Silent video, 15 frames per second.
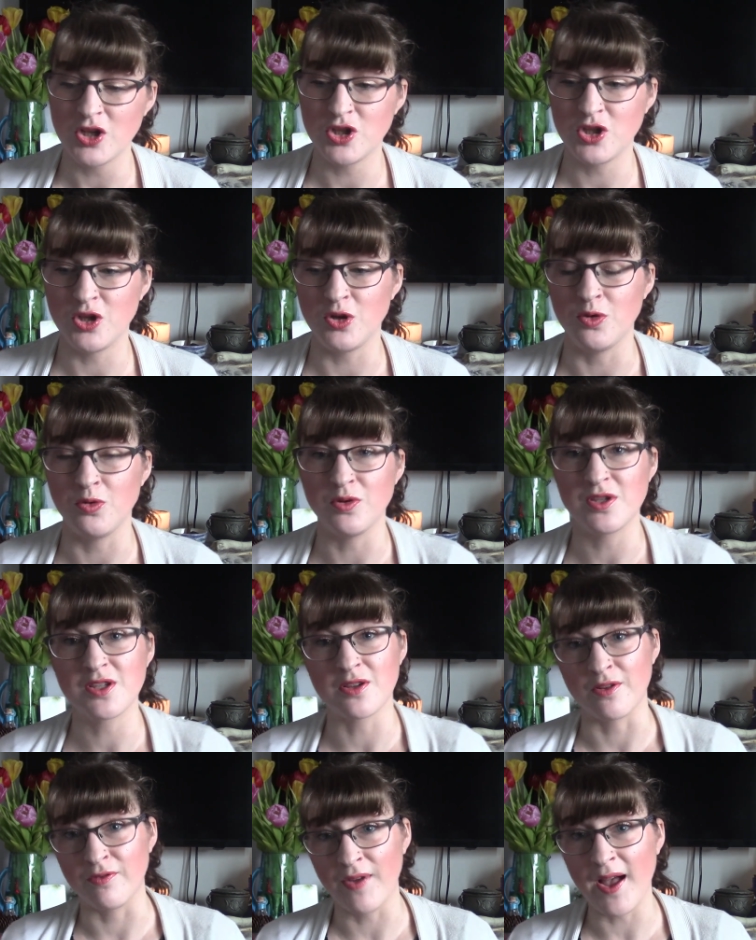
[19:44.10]
to
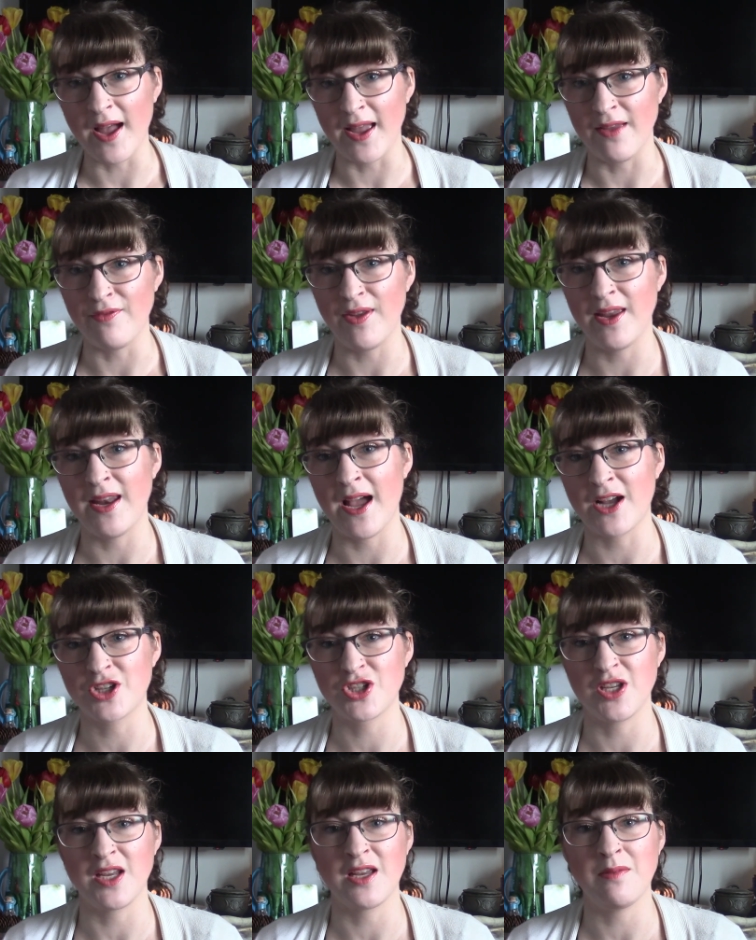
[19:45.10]
survive, it
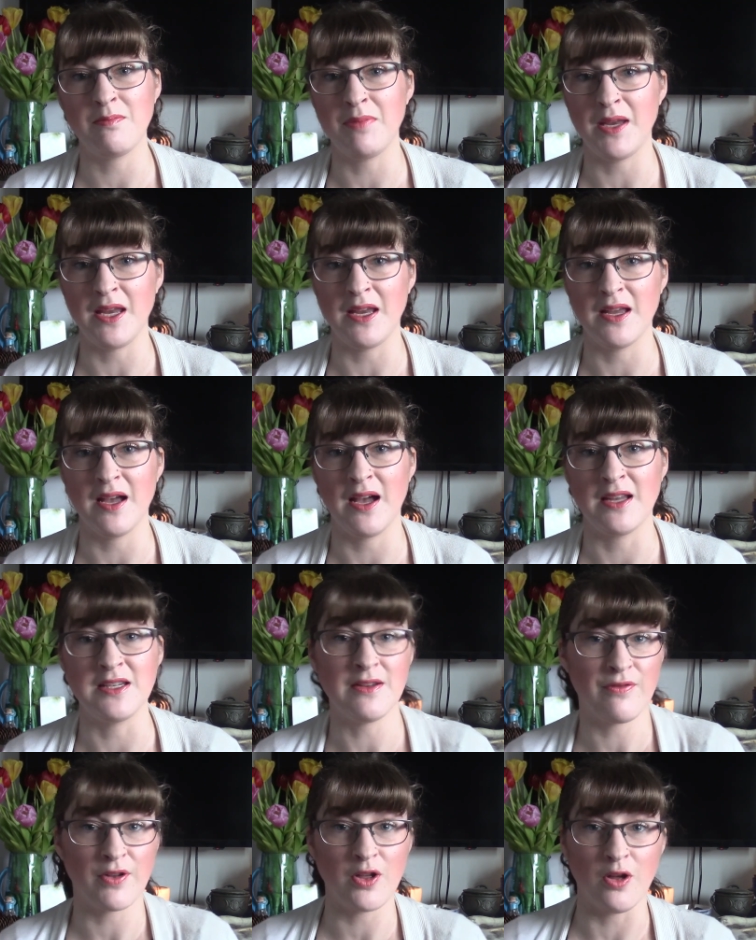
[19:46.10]
actually can be
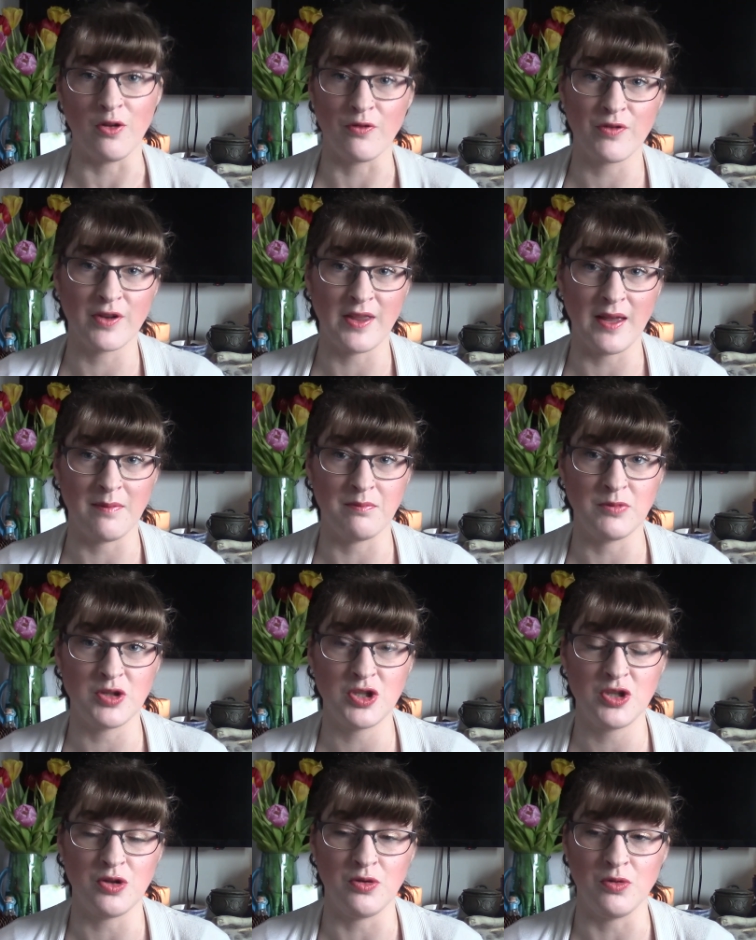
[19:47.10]
difficult for them
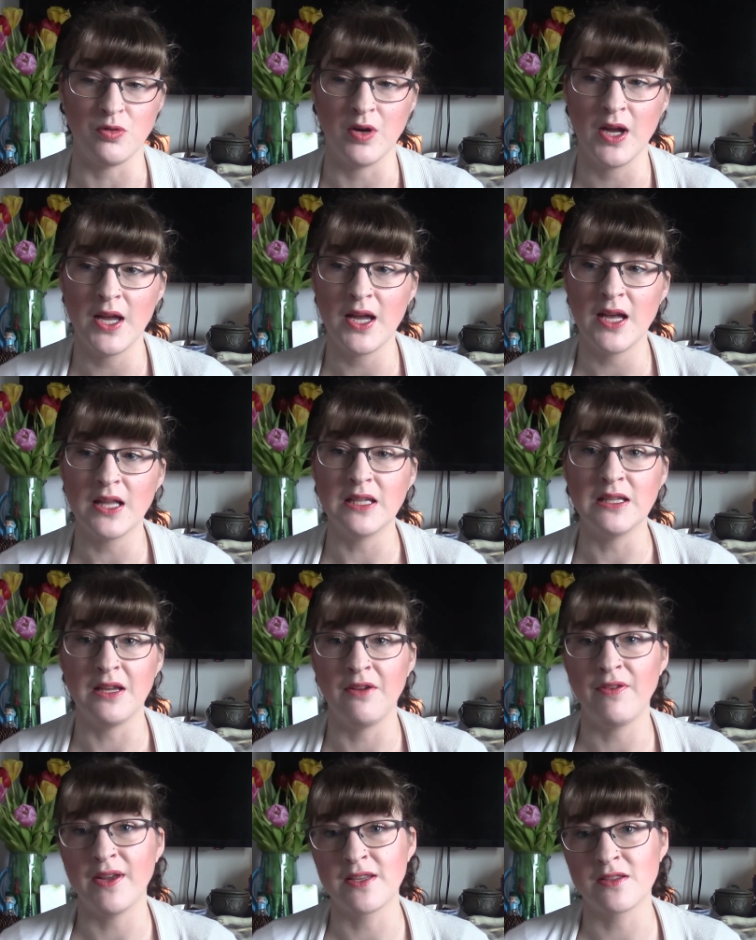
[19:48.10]
to
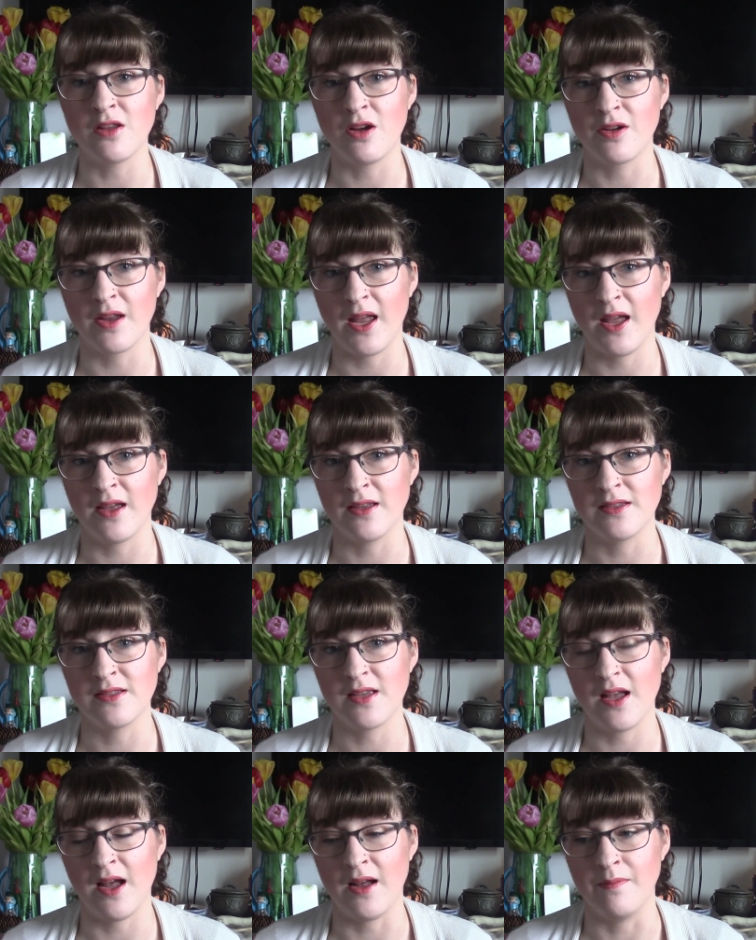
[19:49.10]
live as long
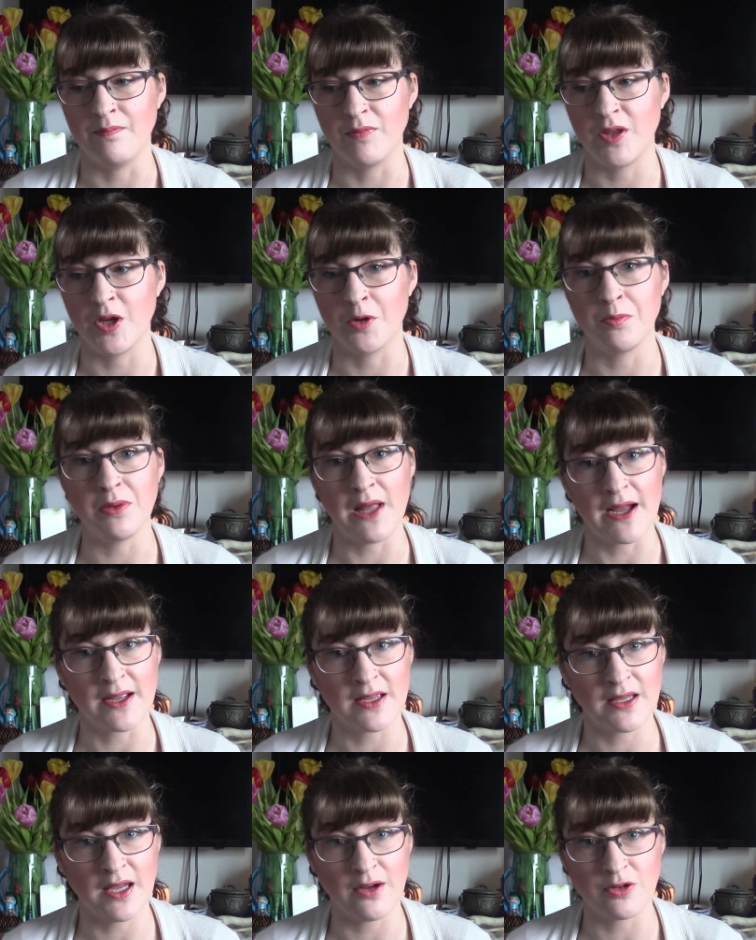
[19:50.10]
as their
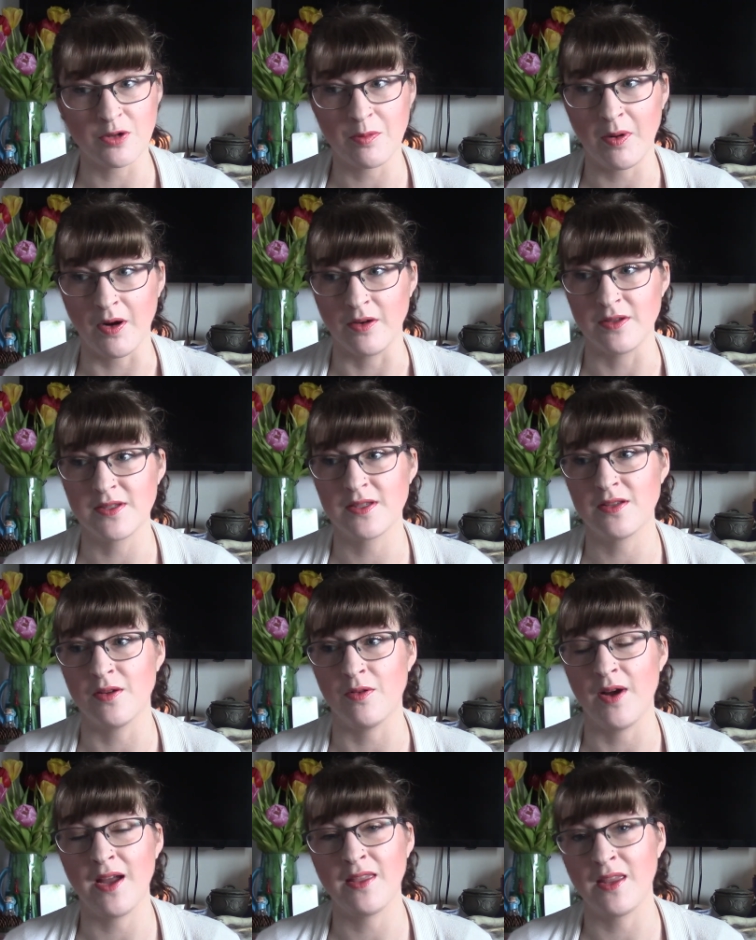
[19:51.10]
black counterparts.
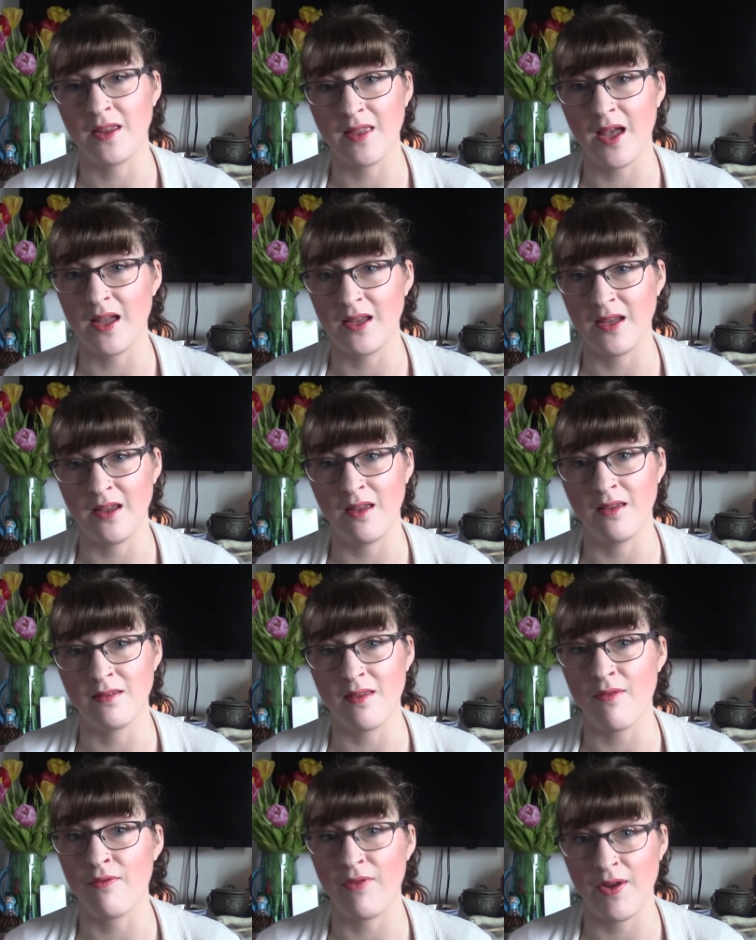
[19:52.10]
So I think that
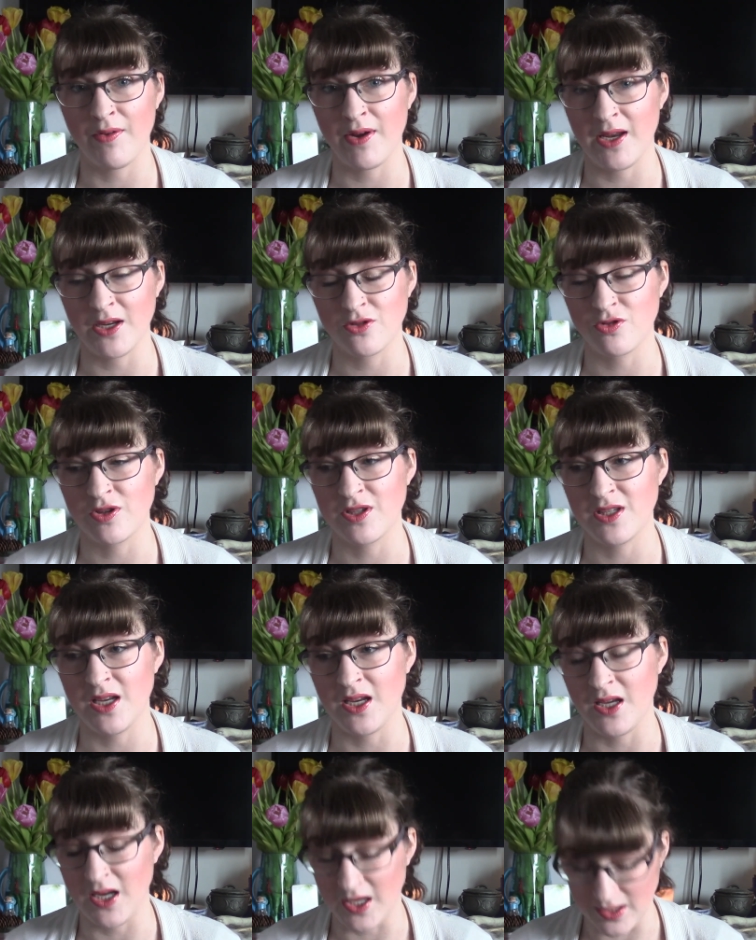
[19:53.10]
is very
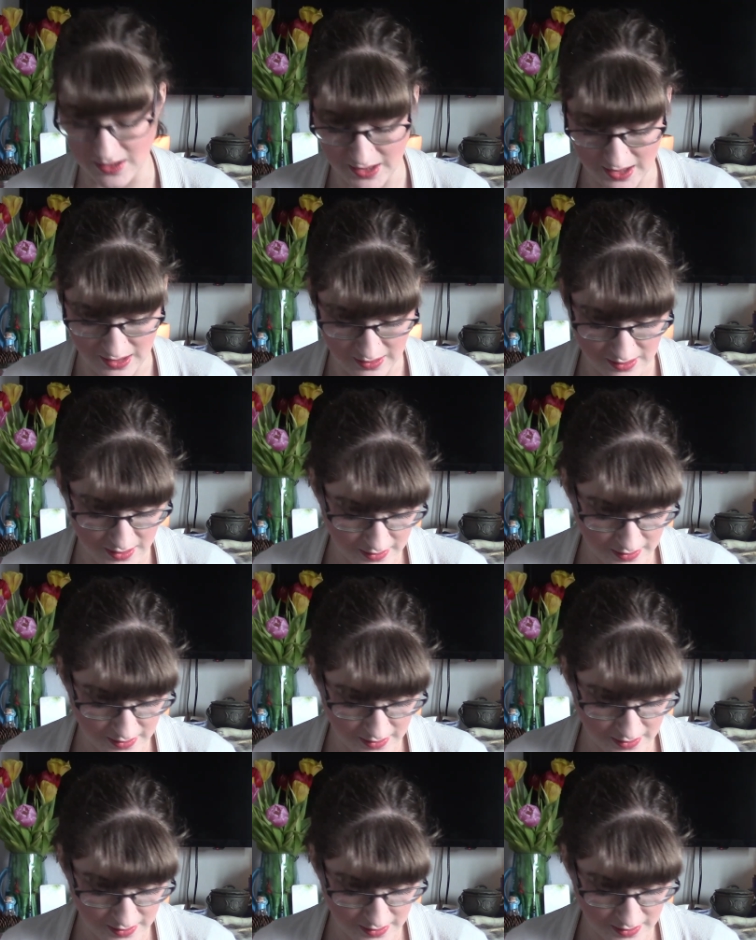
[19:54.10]
interesting indeed.